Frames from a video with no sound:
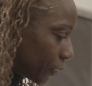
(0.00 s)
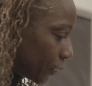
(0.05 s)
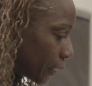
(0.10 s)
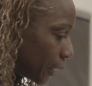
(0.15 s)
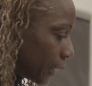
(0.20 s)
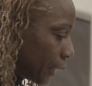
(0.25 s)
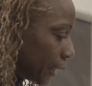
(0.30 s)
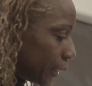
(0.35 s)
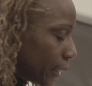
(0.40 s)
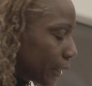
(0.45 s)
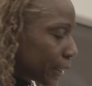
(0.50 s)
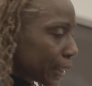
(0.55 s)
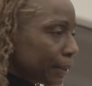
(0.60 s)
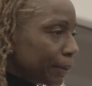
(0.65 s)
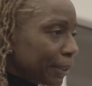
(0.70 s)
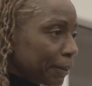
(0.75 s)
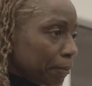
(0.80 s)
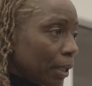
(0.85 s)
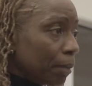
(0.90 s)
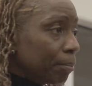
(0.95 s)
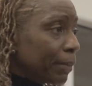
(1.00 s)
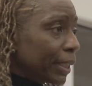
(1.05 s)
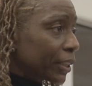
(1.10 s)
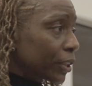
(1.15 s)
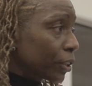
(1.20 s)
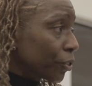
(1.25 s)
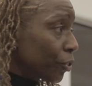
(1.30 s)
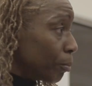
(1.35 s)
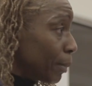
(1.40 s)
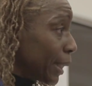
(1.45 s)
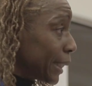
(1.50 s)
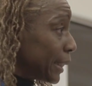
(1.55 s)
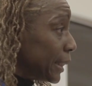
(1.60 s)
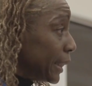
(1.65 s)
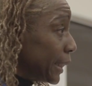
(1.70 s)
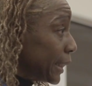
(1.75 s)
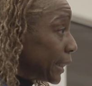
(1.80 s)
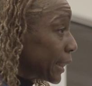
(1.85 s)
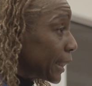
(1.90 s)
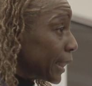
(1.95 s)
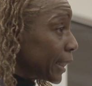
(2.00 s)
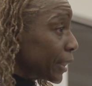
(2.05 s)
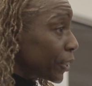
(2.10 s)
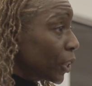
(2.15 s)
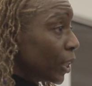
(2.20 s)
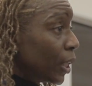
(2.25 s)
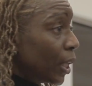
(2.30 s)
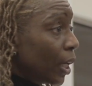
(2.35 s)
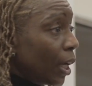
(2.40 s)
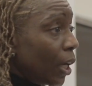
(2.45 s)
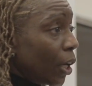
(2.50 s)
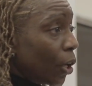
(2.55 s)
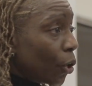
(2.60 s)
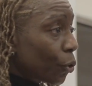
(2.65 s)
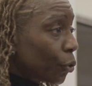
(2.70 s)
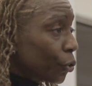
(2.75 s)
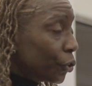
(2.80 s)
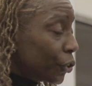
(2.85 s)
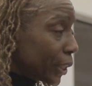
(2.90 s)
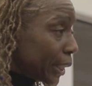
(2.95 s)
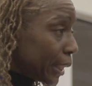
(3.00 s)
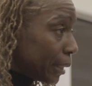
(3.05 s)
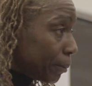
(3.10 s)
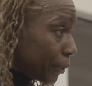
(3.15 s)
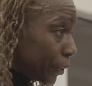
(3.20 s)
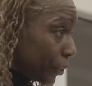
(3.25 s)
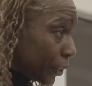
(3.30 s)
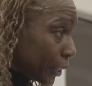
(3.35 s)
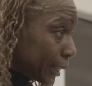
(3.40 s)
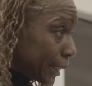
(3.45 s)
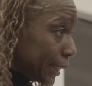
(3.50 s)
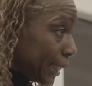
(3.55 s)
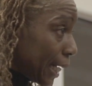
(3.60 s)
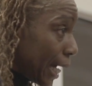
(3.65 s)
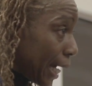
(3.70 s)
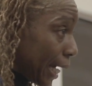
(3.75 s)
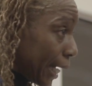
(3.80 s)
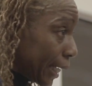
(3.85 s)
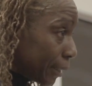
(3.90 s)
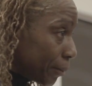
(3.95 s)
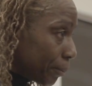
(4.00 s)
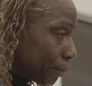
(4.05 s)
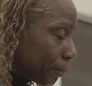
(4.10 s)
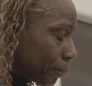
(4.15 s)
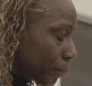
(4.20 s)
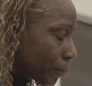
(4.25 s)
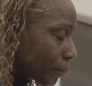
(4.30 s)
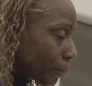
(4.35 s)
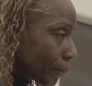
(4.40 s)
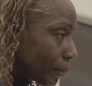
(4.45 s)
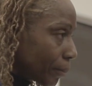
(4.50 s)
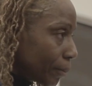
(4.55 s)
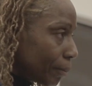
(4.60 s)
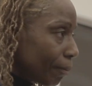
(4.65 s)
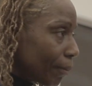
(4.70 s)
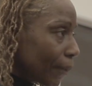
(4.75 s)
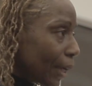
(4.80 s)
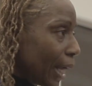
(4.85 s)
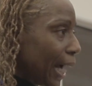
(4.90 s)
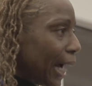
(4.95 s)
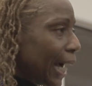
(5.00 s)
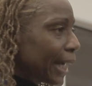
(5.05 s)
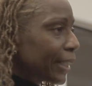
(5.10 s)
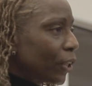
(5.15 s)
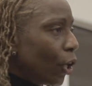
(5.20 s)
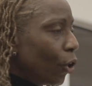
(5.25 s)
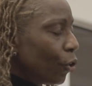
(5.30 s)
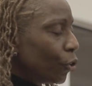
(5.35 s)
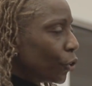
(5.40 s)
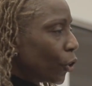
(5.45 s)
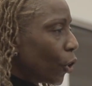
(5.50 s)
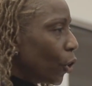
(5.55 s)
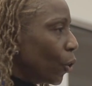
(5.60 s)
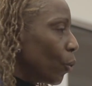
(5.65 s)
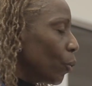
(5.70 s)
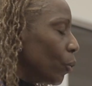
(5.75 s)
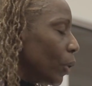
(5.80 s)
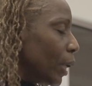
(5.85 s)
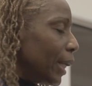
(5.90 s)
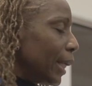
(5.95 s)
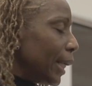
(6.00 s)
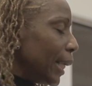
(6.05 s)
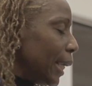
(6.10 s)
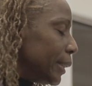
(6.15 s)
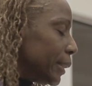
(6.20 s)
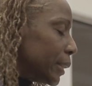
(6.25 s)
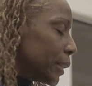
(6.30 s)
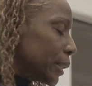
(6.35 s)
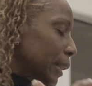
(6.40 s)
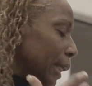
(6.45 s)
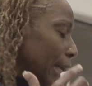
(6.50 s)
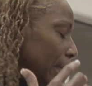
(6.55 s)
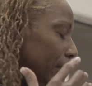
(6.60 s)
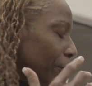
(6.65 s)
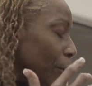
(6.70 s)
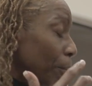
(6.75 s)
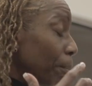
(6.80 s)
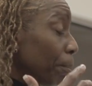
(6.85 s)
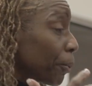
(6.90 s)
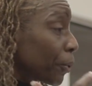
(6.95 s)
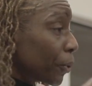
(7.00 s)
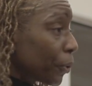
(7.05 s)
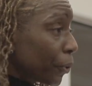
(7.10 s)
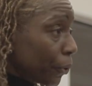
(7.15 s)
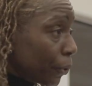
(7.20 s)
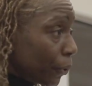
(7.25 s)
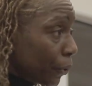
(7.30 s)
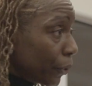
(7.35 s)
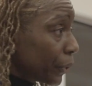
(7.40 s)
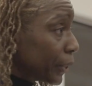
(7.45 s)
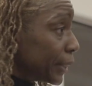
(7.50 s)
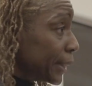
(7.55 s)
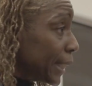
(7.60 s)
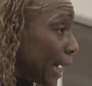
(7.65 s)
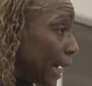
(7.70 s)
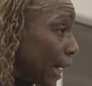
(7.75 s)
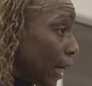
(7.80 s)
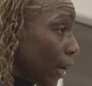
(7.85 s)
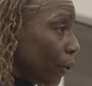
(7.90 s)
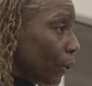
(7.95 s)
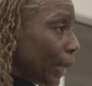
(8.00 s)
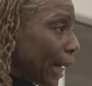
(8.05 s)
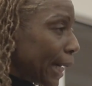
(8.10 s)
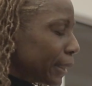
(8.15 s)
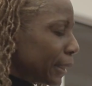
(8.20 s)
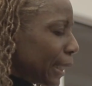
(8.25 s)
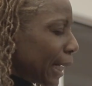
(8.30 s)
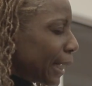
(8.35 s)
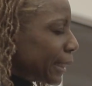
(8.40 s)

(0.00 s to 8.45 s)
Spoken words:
and it's a message from my niece says, Uncle James just died. I don't know, it's kind of a blur now. I